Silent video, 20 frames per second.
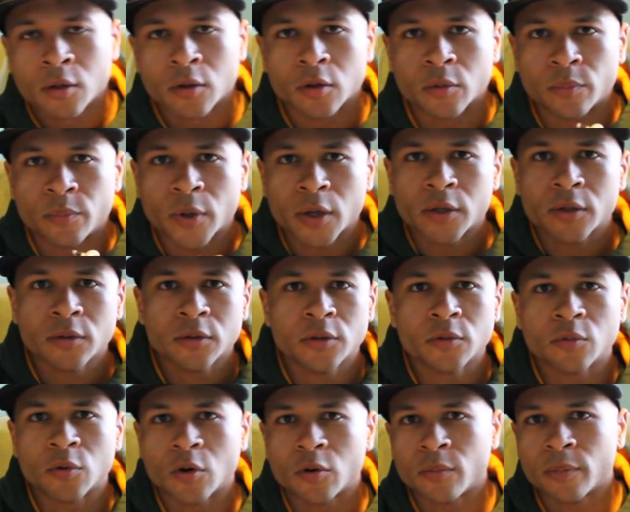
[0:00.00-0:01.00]
The Buddy Lee
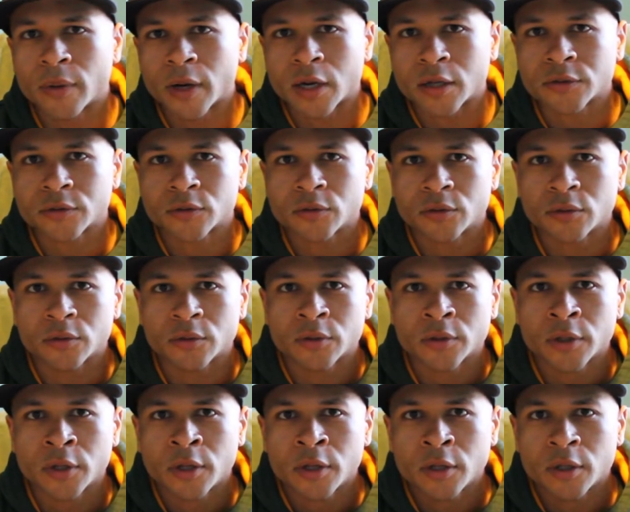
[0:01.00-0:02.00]
Rope Master
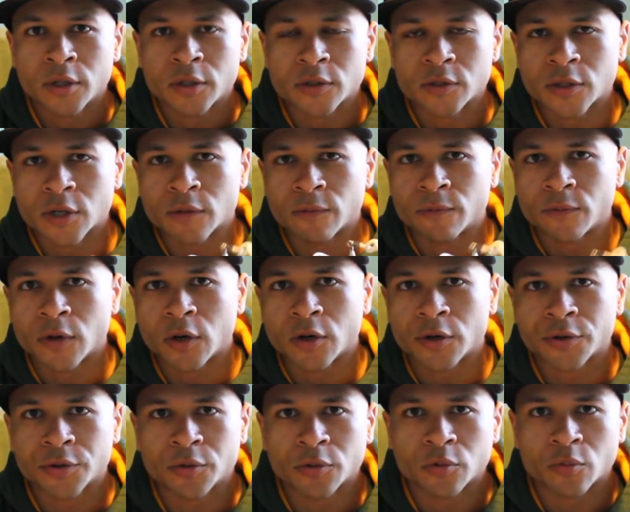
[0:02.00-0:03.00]
is a
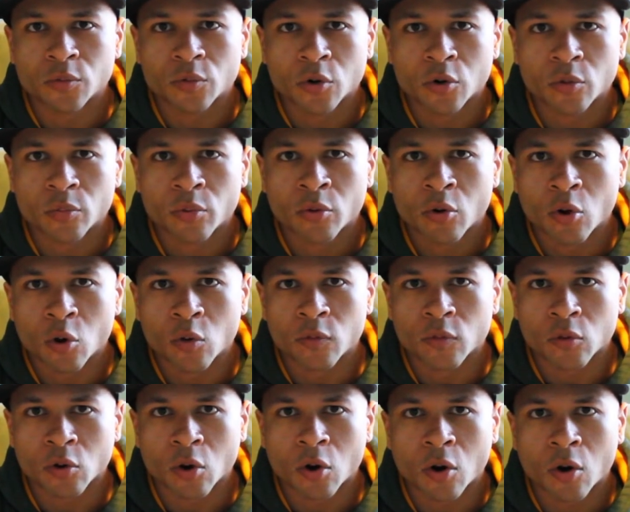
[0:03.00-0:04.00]
very good rope
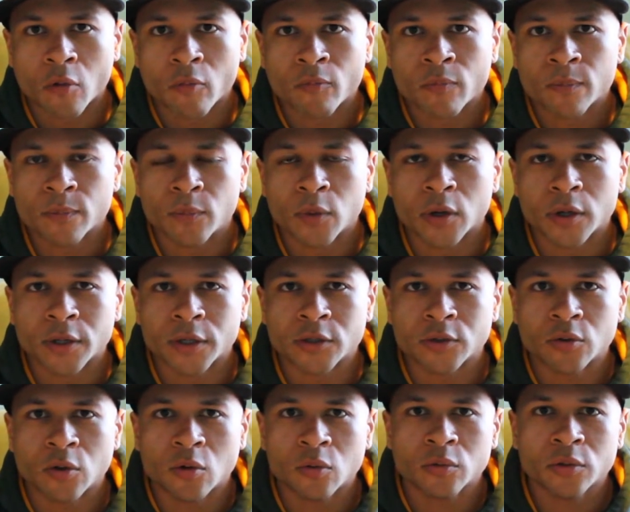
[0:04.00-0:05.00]
overall, but
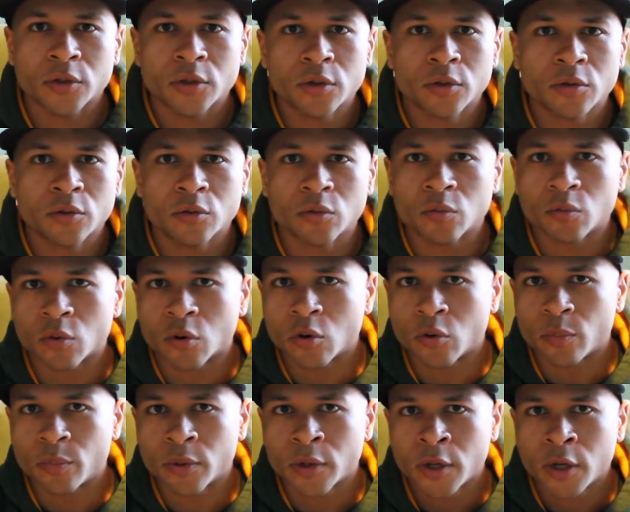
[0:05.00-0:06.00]
it's only a good
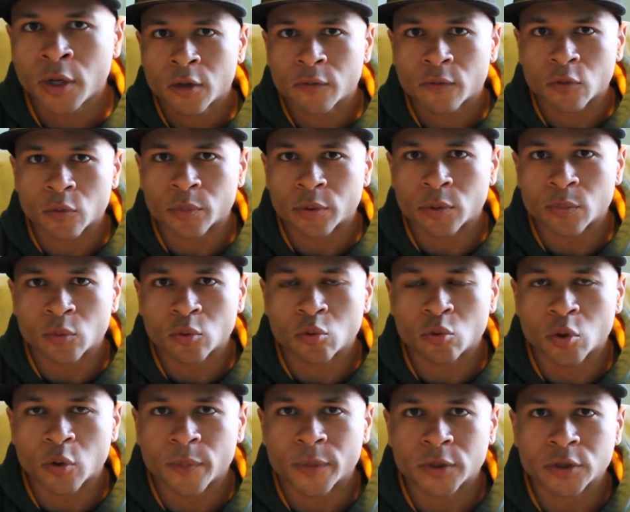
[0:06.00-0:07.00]
rope for people
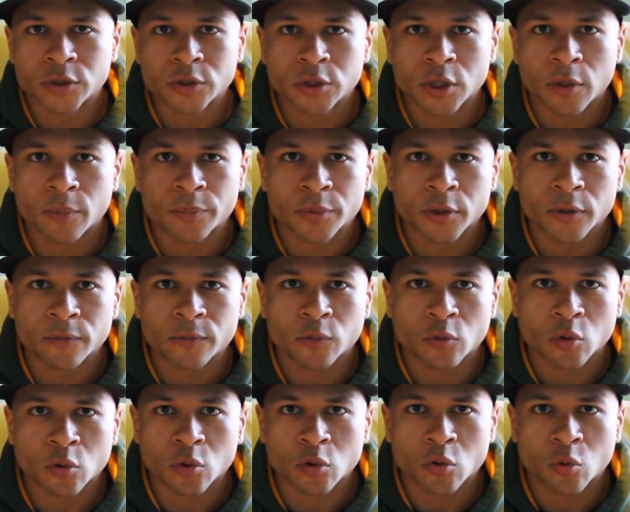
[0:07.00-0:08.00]
who have been jumping
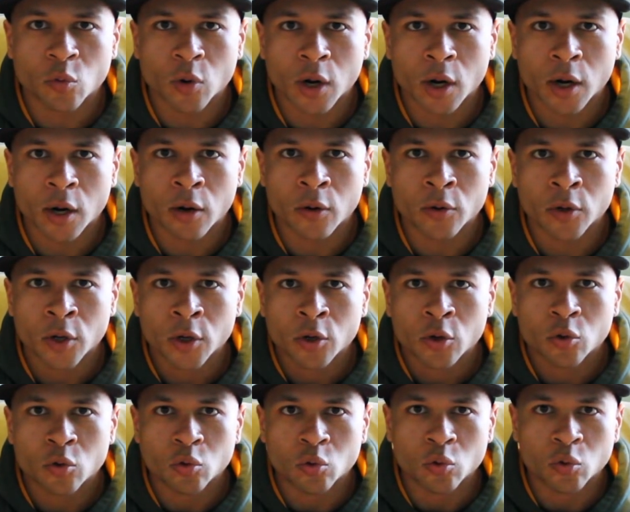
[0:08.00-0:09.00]
for a little while,
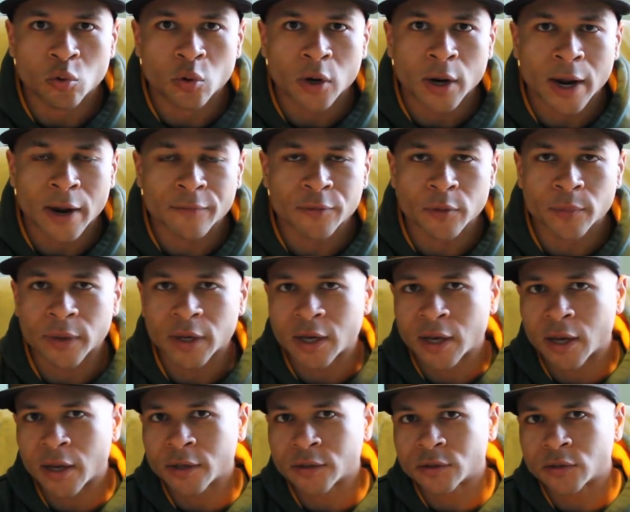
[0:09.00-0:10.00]
who have the
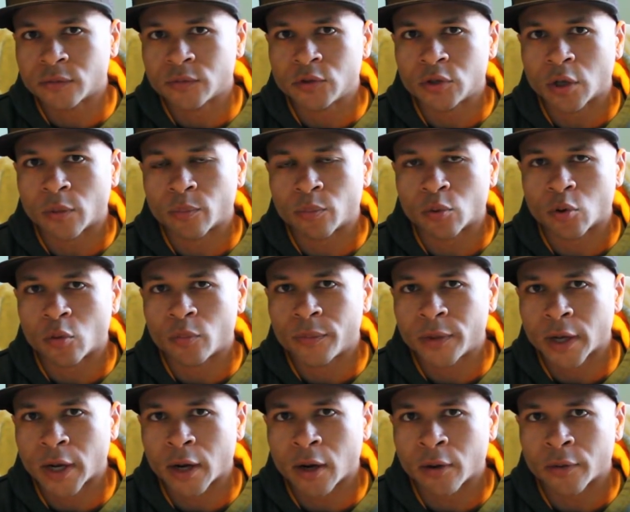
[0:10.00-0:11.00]
mechanics of jump rope
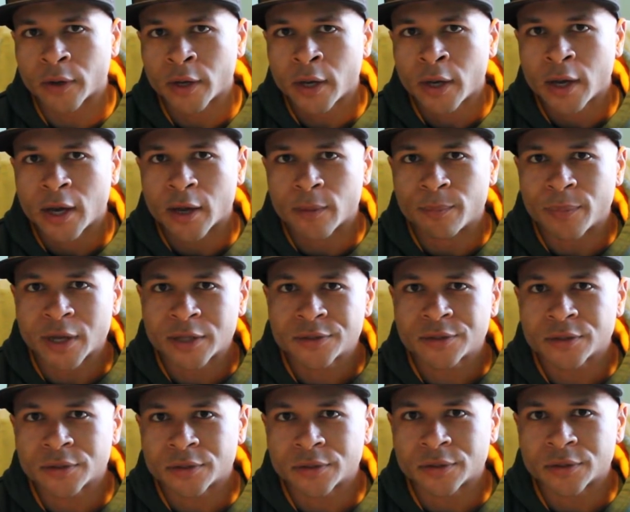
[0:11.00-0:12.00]
down, and
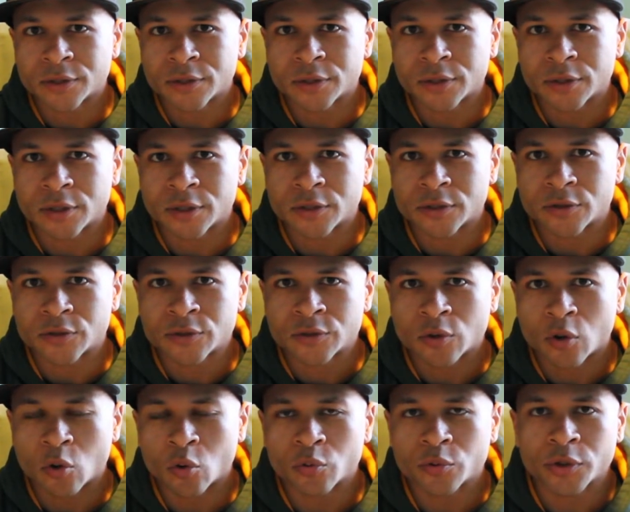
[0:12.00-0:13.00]
basically it's
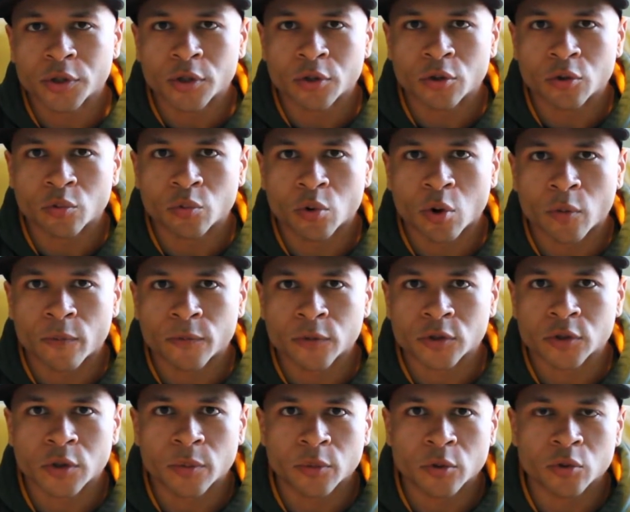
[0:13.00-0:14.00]
only a good rope for
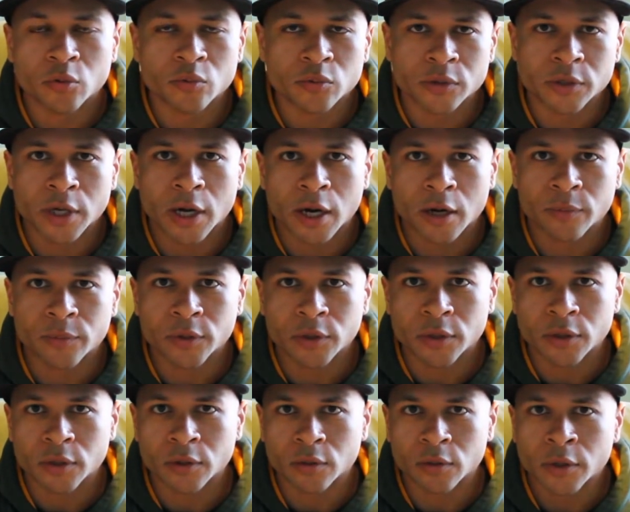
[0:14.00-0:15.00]
someone who's not a
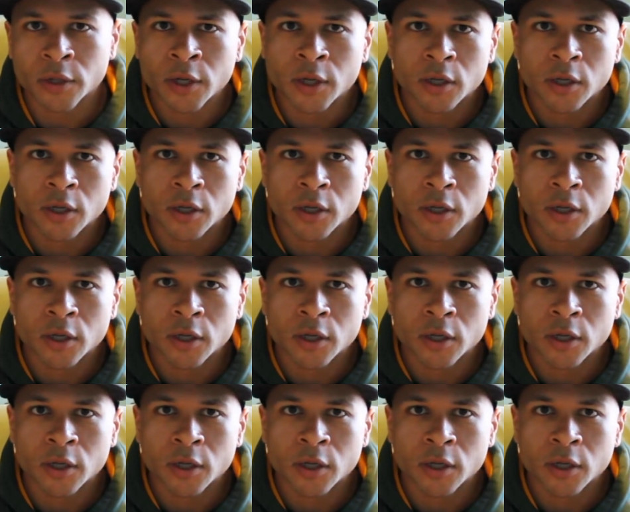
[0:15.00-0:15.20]
beginner.